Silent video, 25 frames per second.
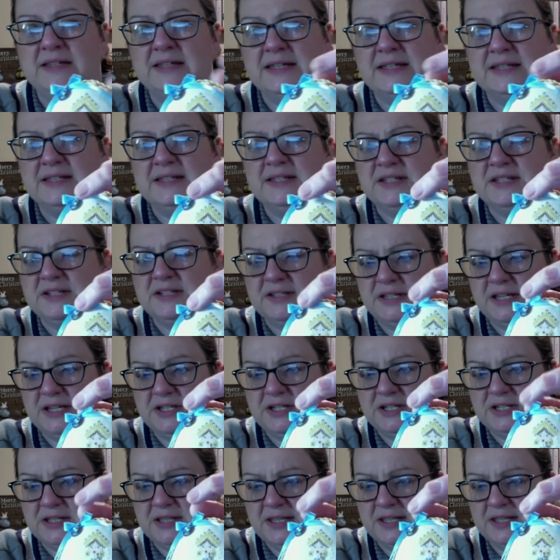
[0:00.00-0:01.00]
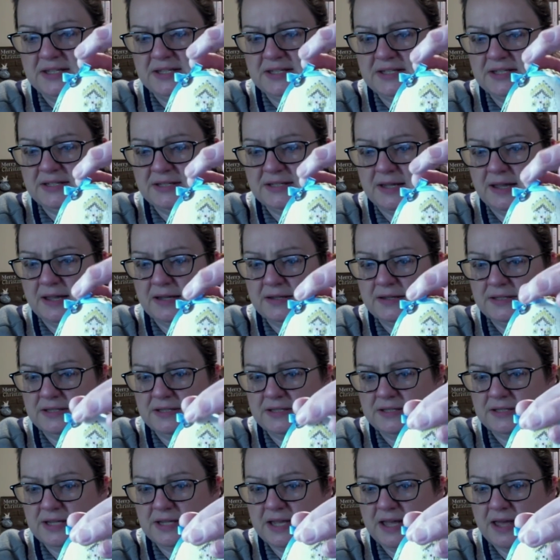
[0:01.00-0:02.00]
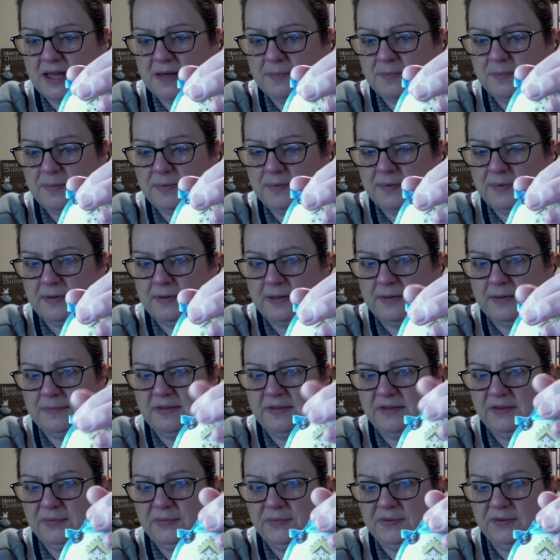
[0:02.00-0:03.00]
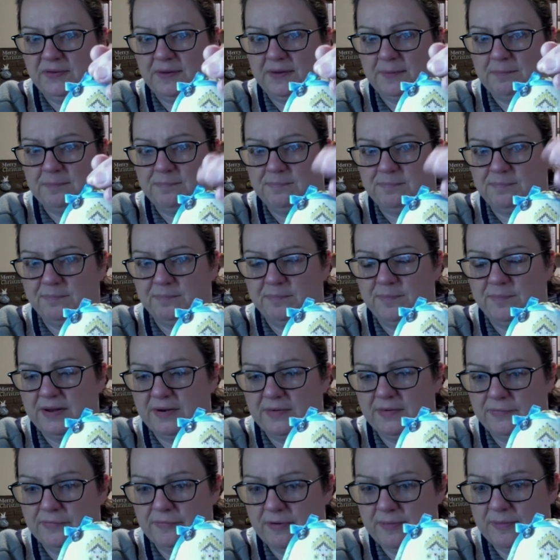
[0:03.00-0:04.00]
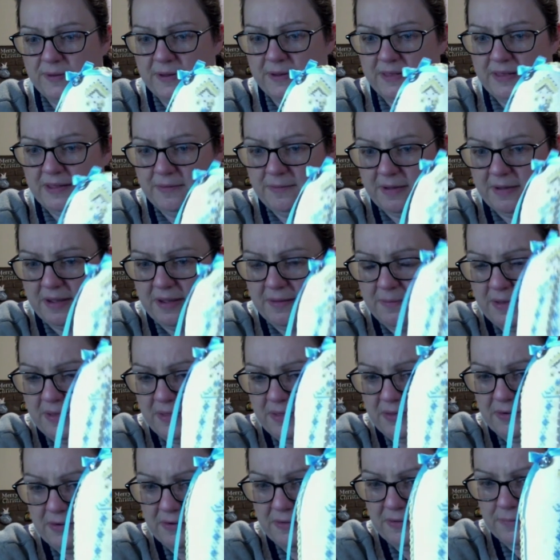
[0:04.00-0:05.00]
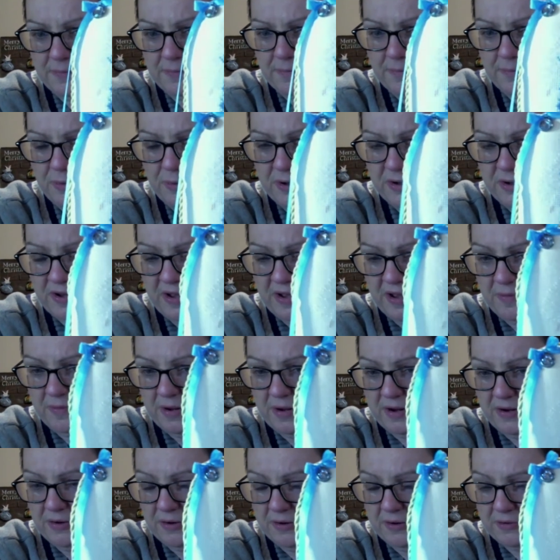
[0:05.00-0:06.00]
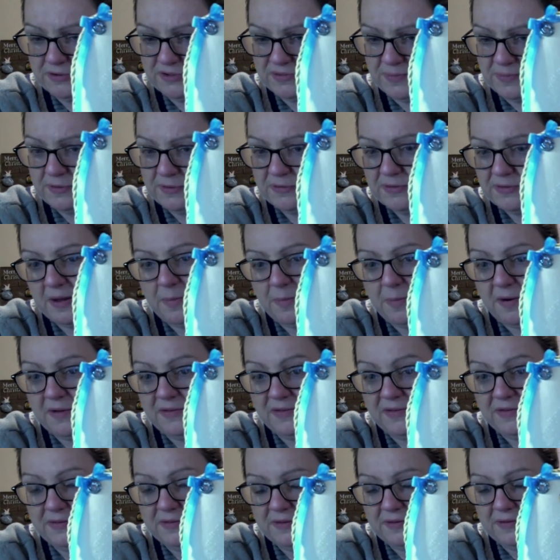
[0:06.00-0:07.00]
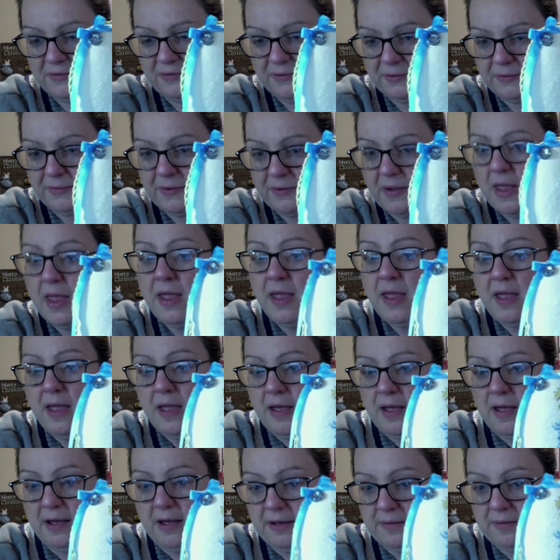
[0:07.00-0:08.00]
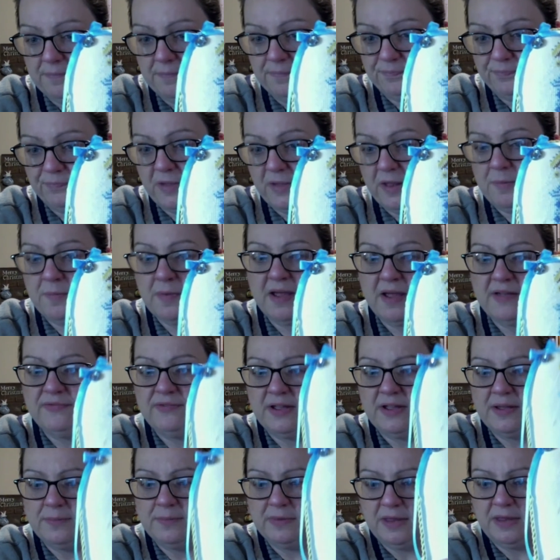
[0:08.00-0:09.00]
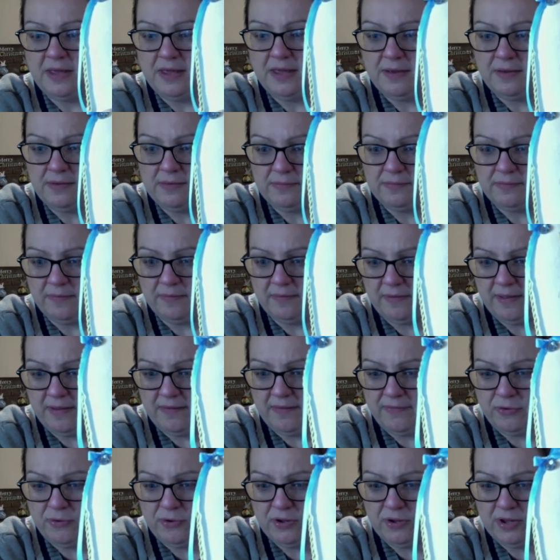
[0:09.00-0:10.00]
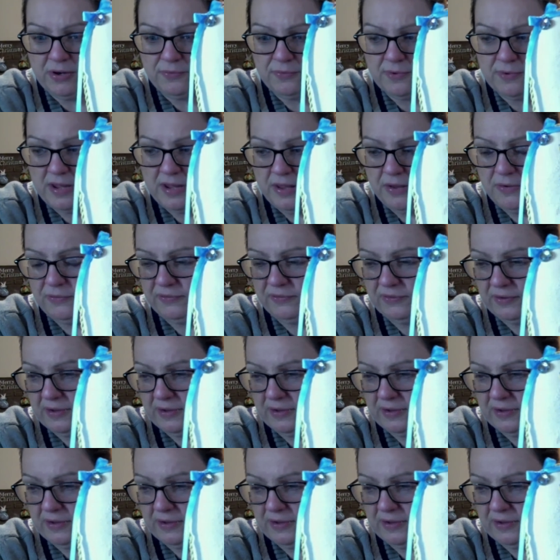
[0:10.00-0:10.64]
stitch this onto the top. This was a bit of ribbon that my mother put on my daughter's birthday present. So in my family, if you can reuse it,